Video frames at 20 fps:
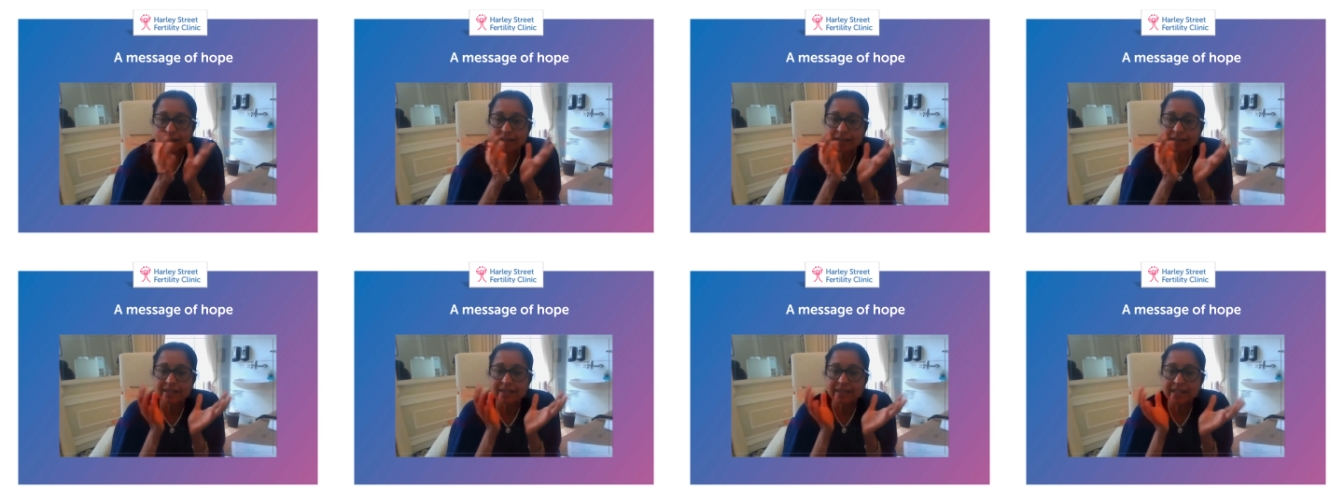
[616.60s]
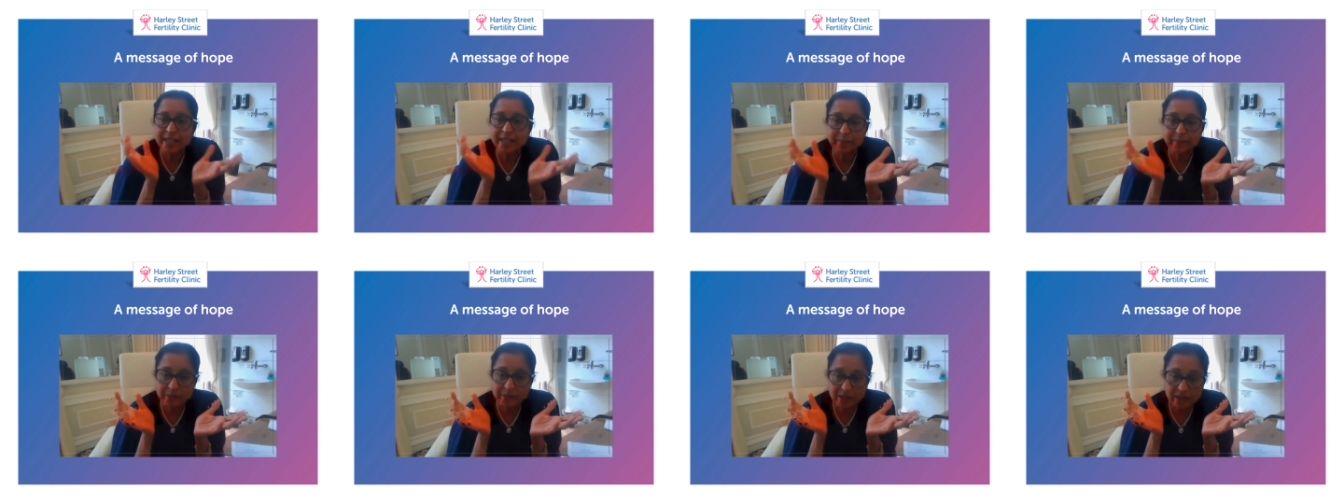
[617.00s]
dream
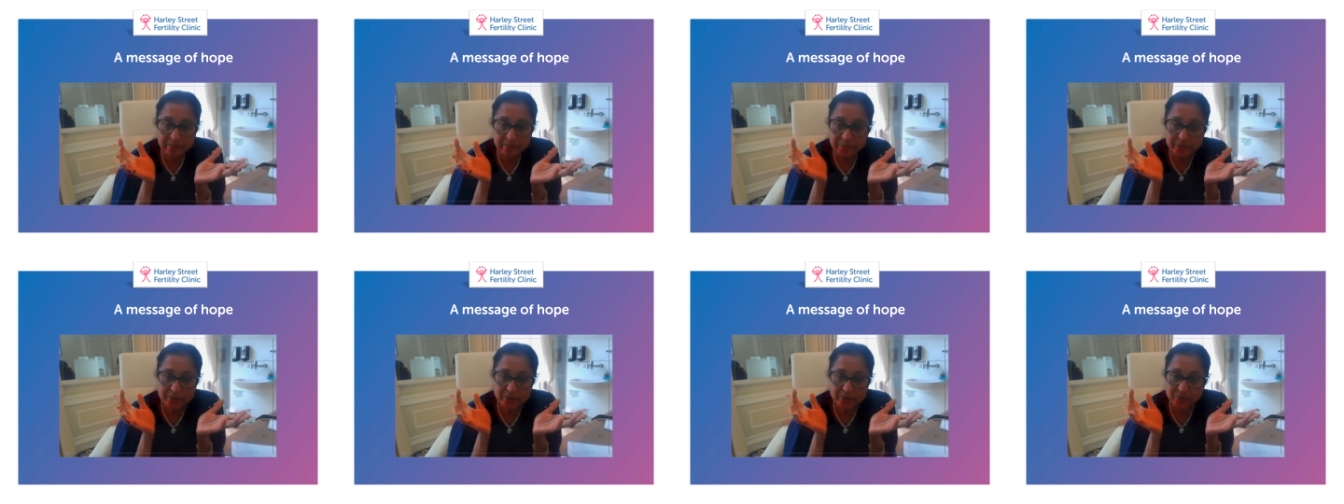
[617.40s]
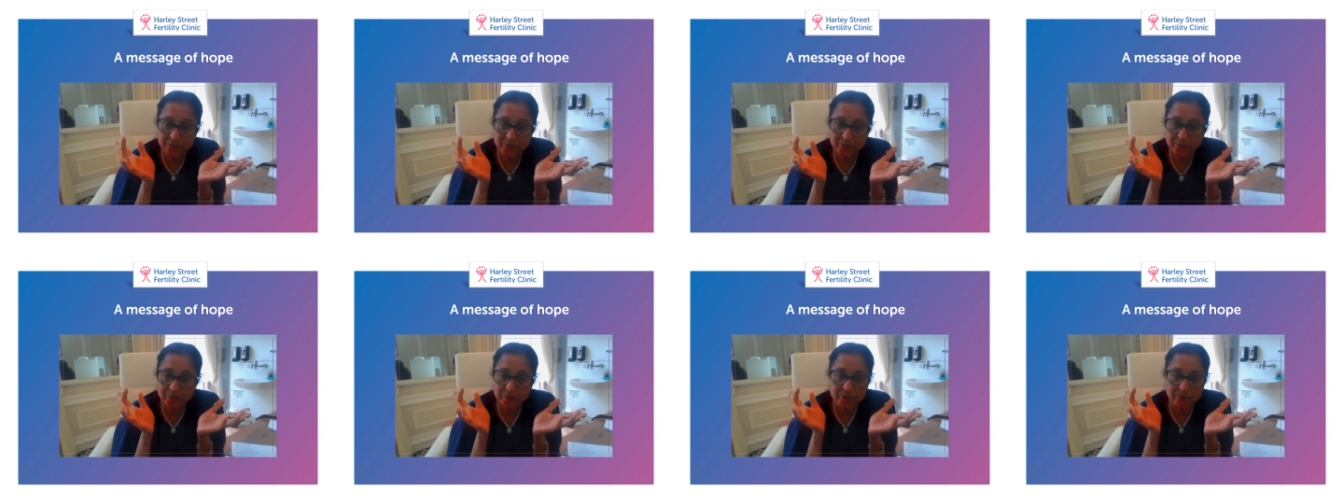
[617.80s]
come true
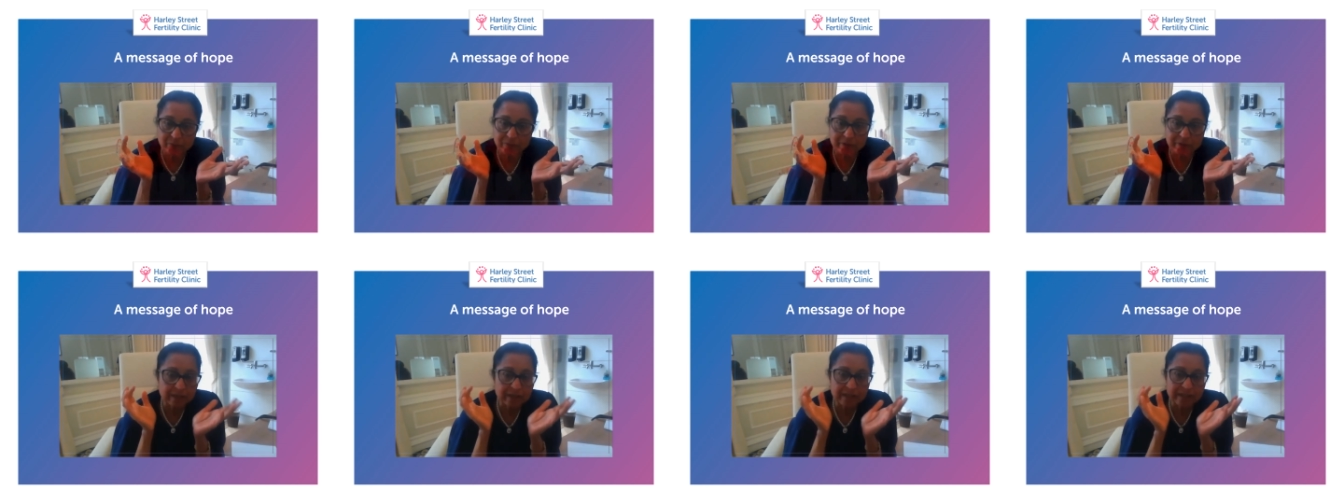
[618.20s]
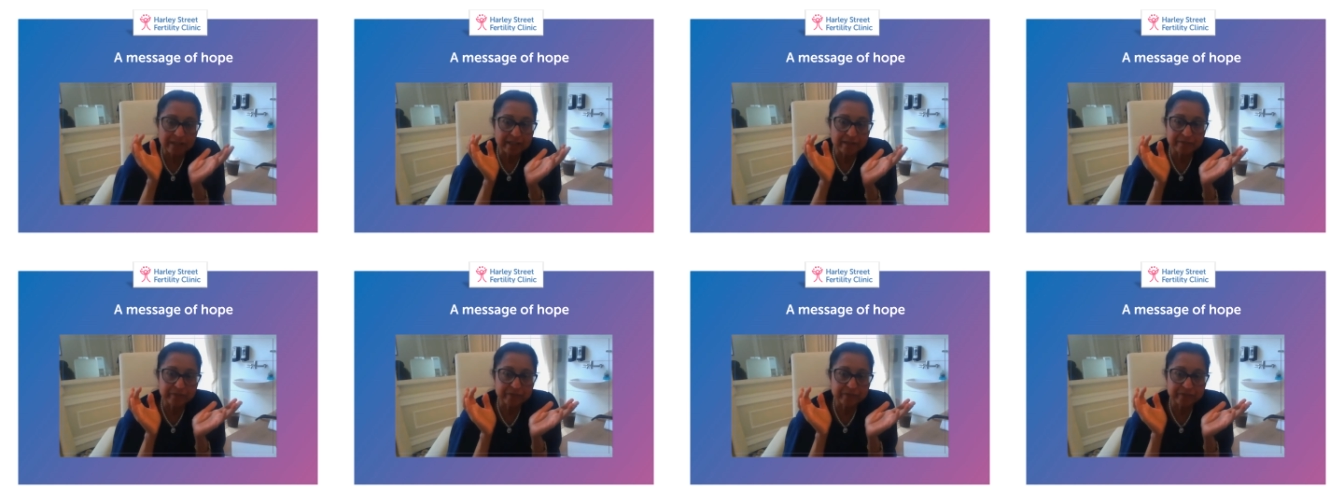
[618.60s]
and,
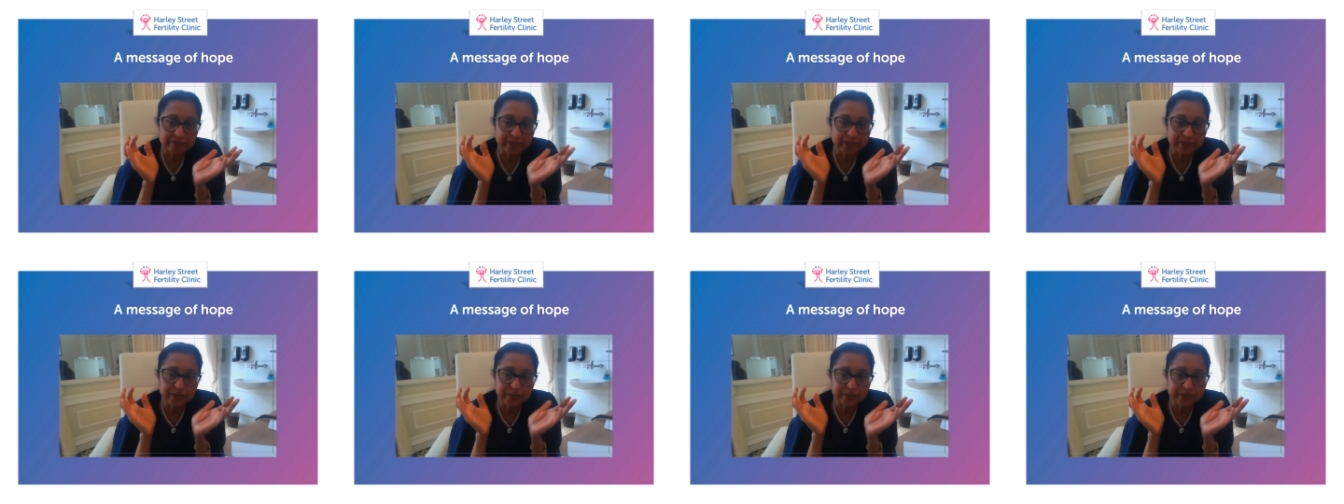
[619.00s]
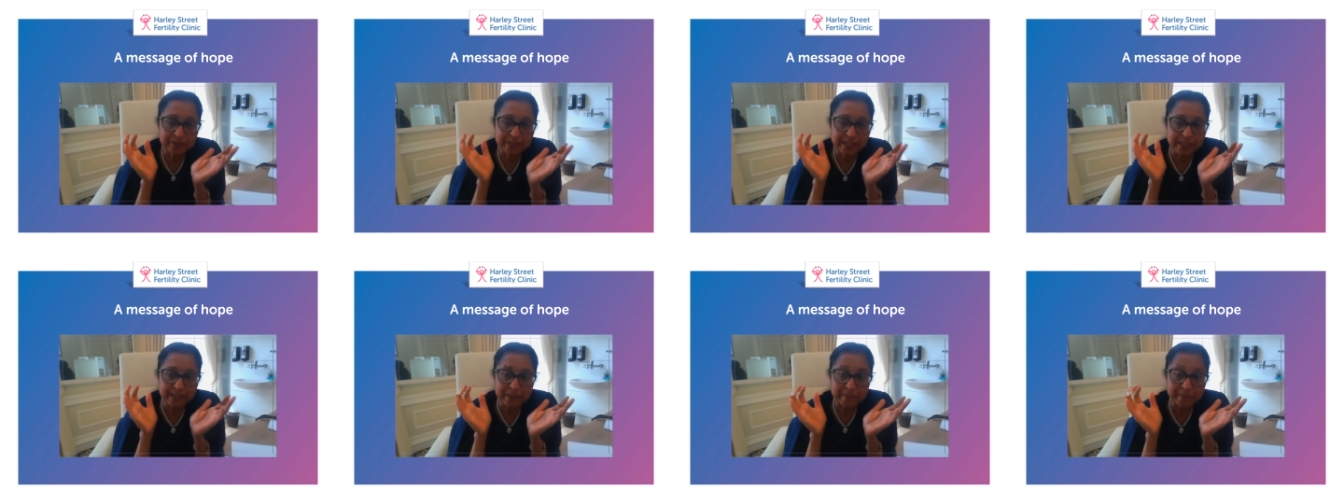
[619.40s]
you know, like
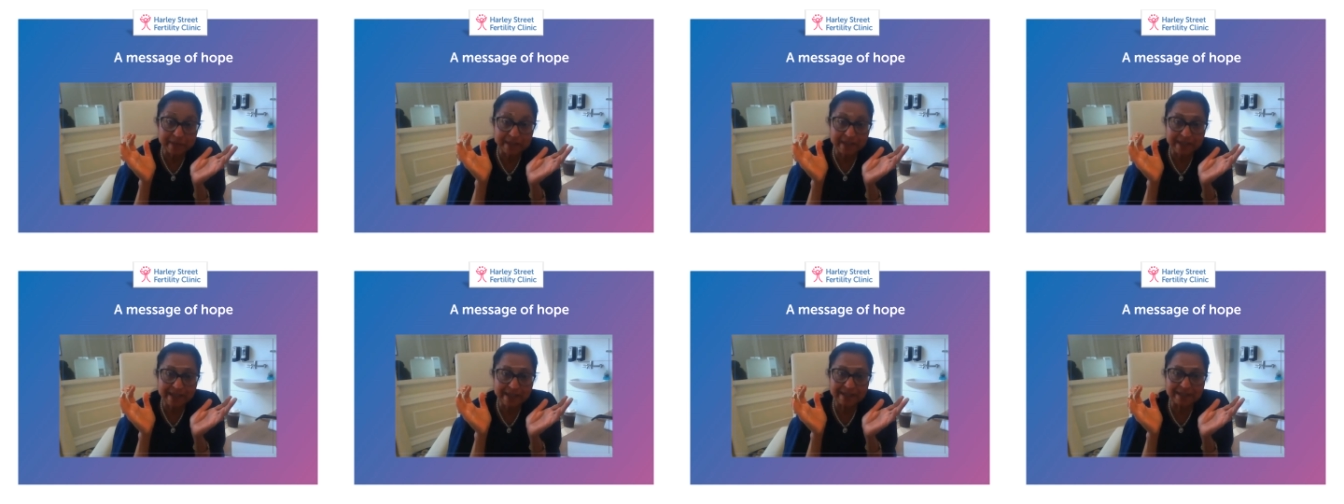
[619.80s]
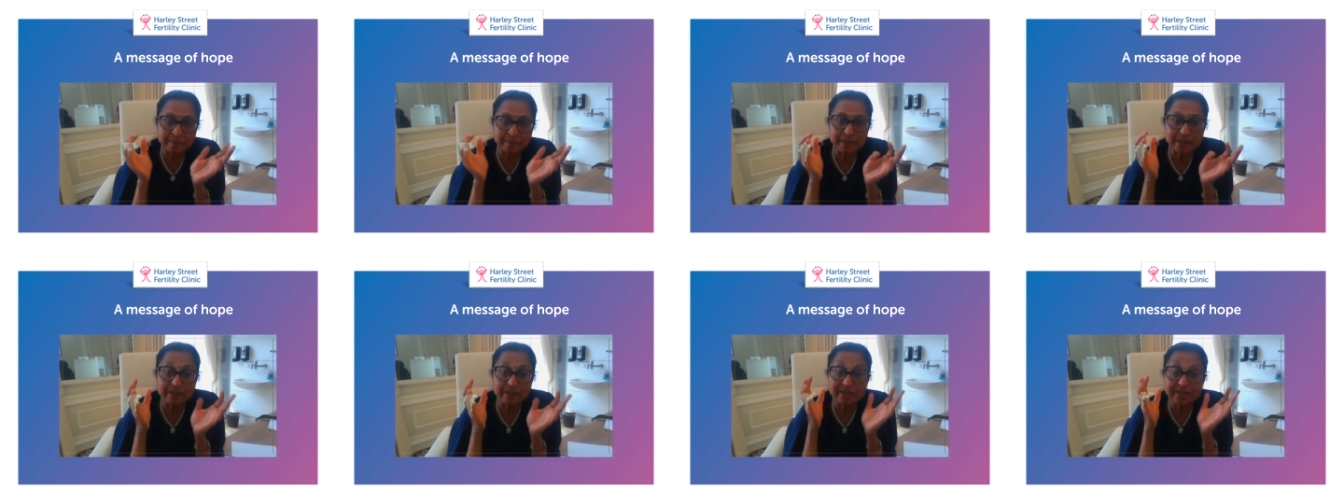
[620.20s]
a miracle,
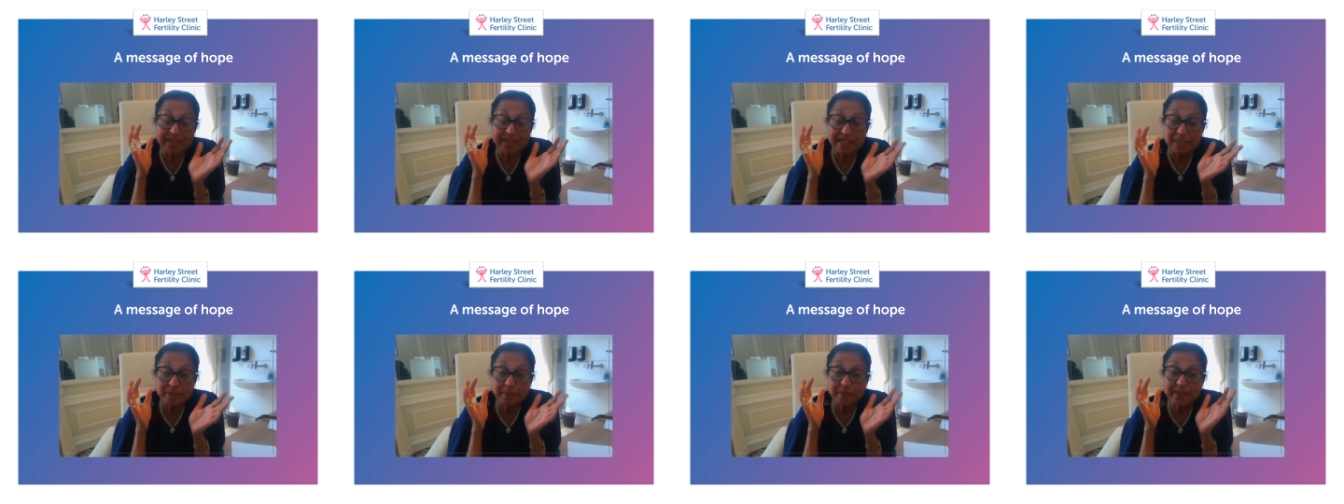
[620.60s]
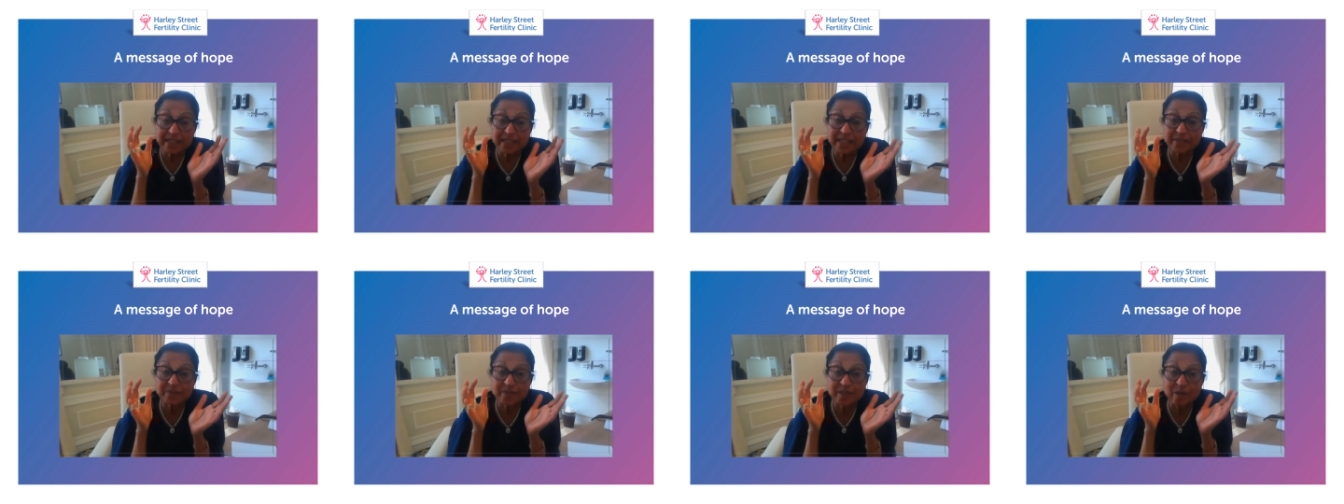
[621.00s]
because especially if
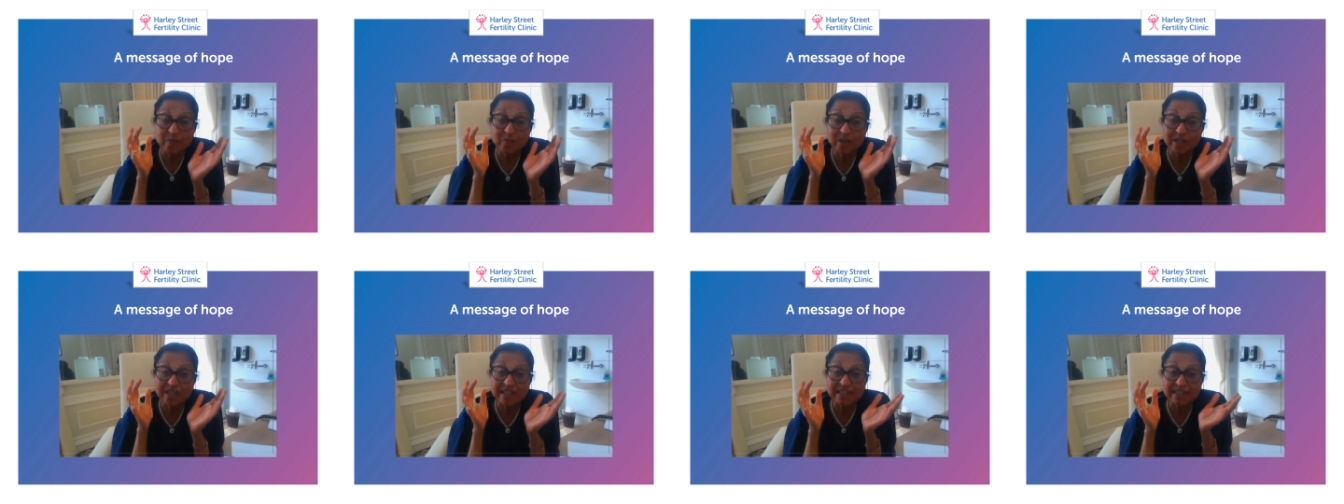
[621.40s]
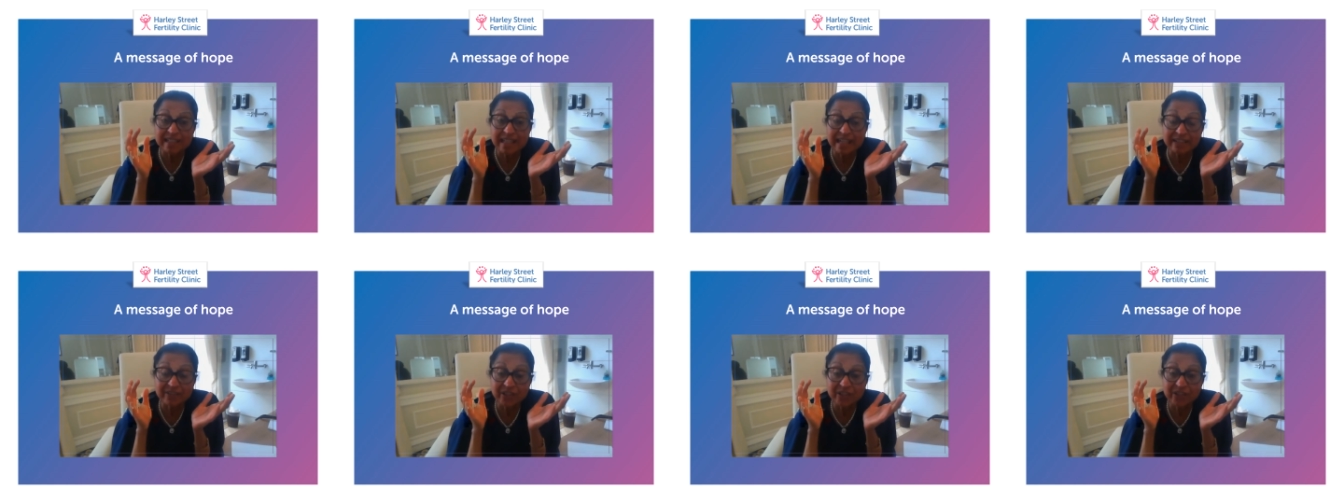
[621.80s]
someone has
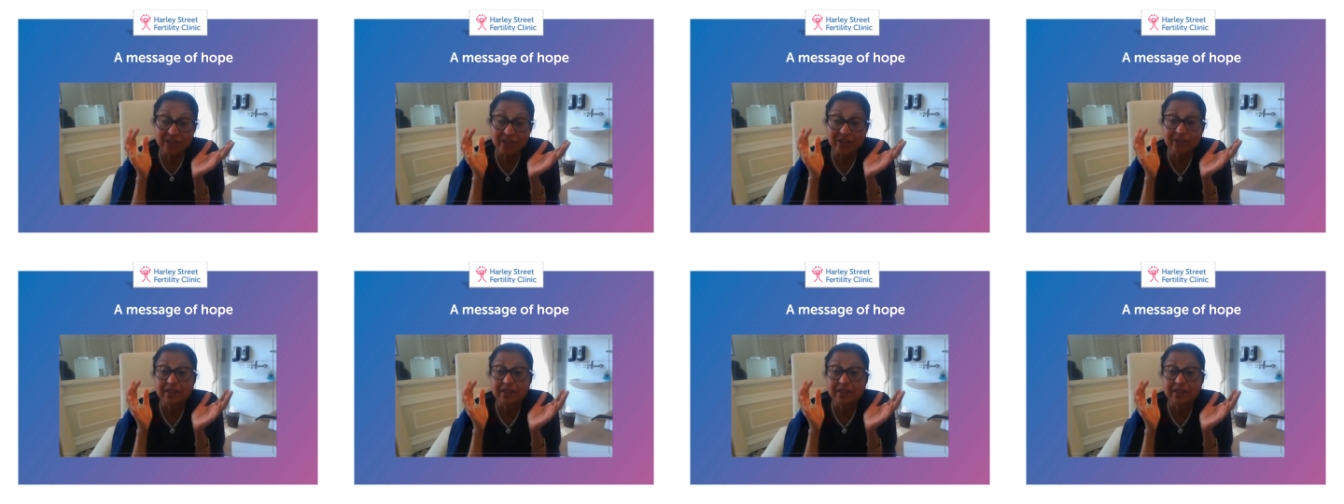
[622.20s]
undergone